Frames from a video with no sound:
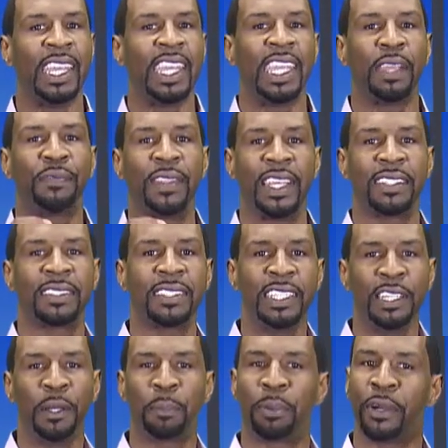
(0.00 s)
If they
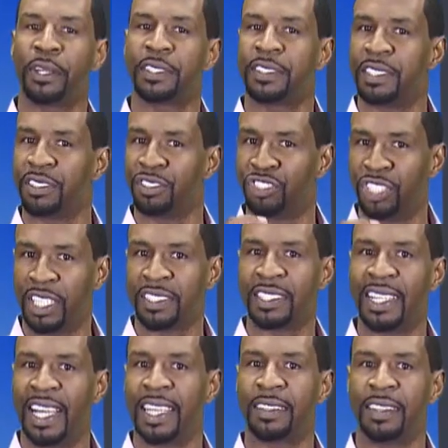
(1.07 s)
see a person just
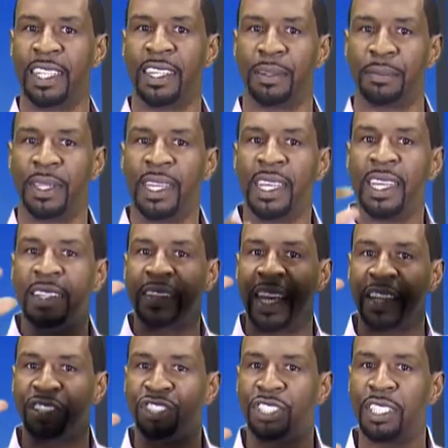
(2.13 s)
like them,
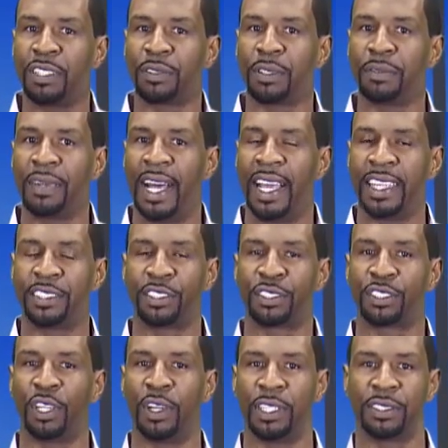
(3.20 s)
that shield of ice
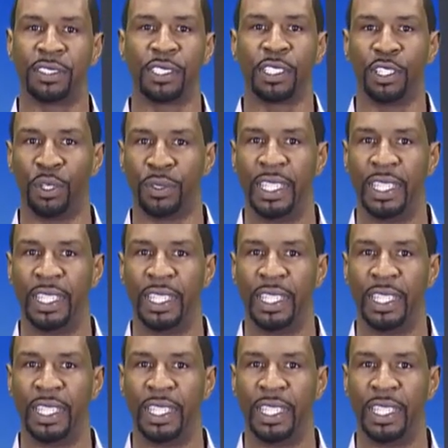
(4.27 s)
starts to go